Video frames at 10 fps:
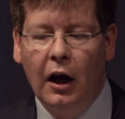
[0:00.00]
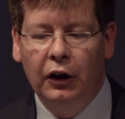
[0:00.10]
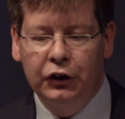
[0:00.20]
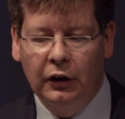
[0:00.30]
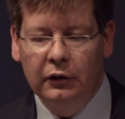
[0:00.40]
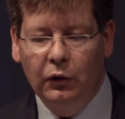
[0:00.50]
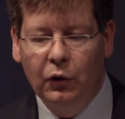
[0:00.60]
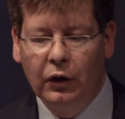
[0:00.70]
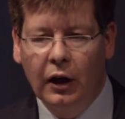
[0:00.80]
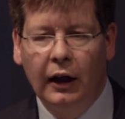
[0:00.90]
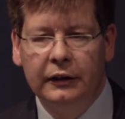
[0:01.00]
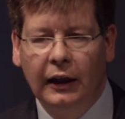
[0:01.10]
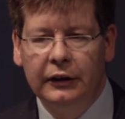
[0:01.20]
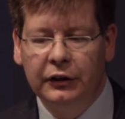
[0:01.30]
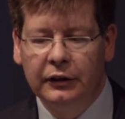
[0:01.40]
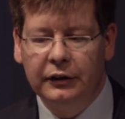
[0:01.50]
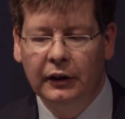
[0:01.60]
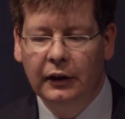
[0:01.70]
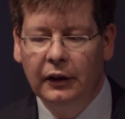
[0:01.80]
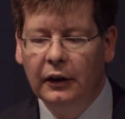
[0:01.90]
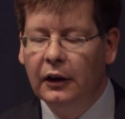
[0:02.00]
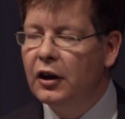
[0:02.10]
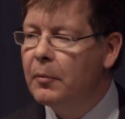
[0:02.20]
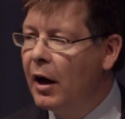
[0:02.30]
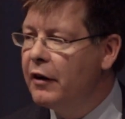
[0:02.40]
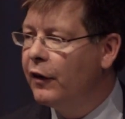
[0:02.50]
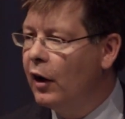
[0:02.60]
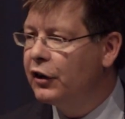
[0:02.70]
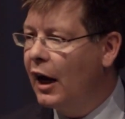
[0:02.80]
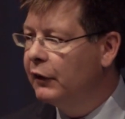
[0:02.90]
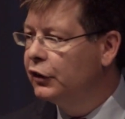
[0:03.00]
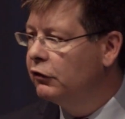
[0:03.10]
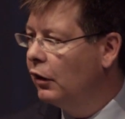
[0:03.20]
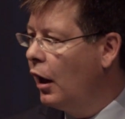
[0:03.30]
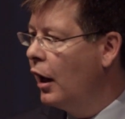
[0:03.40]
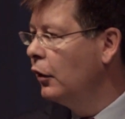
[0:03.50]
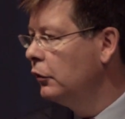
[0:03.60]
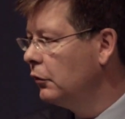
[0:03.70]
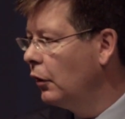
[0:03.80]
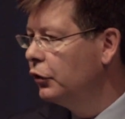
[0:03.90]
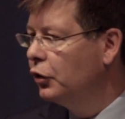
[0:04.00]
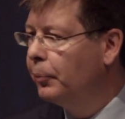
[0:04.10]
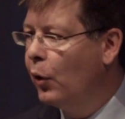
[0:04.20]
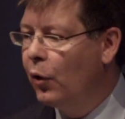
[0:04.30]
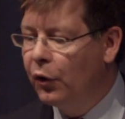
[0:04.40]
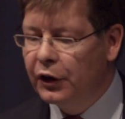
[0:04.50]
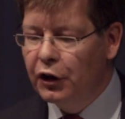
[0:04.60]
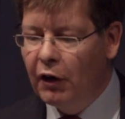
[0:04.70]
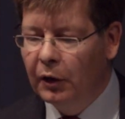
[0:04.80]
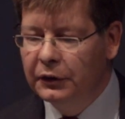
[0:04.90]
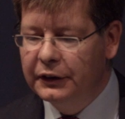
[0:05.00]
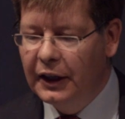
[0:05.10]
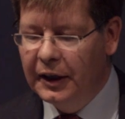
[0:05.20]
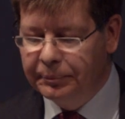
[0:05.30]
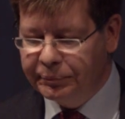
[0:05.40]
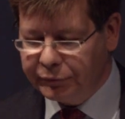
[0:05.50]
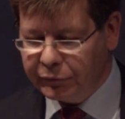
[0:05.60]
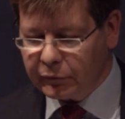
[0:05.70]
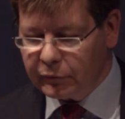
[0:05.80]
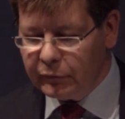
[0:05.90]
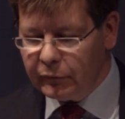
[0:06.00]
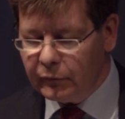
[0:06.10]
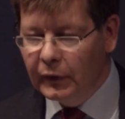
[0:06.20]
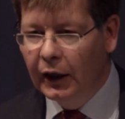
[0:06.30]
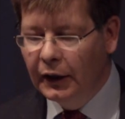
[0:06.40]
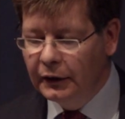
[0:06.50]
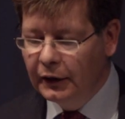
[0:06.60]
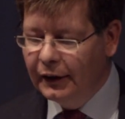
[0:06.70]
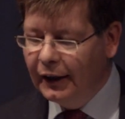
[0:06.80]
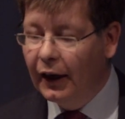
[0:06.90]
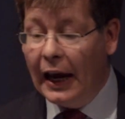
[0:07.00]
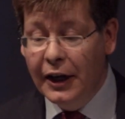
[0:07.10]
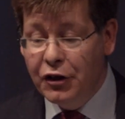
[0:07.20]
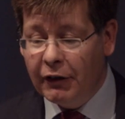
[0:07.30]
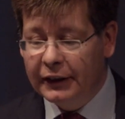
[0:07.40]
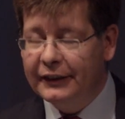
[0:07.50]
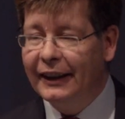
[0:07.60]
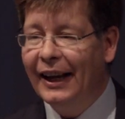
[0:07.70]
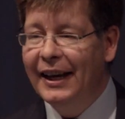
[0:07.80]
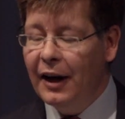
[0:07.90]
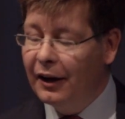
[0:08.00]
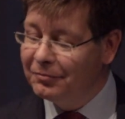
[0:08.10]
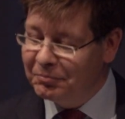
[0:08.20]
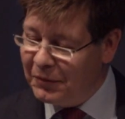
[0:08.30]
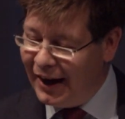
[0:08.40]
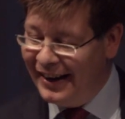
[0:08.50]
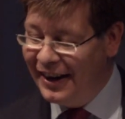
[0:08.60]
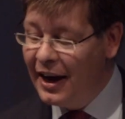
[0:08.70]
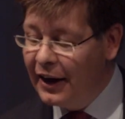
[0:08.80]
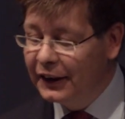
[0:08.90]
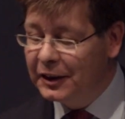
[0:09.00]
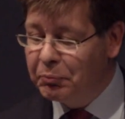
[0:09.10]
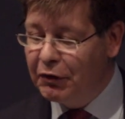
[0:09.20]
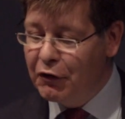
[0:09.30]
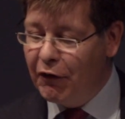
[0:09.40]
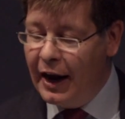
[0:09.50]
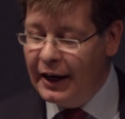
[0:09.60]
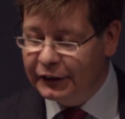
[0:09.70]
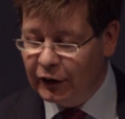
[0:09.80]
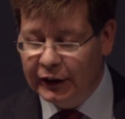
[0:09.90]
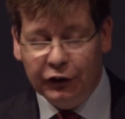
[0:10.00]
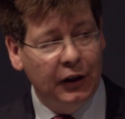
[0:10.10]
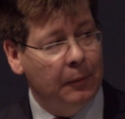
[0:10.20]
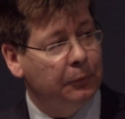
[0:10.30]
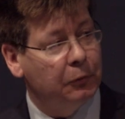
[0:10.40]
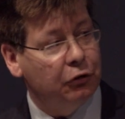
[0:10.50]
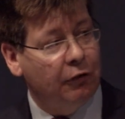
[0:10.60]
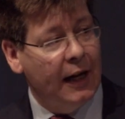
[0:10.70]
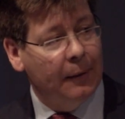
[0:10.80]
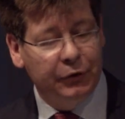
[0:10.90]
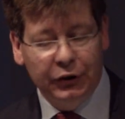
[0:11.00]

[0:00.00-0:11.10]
larger organisations. You may find you're having to rely on your board and your own team. Yeah? Interestingly, this is pretty rare, so let's jump straight up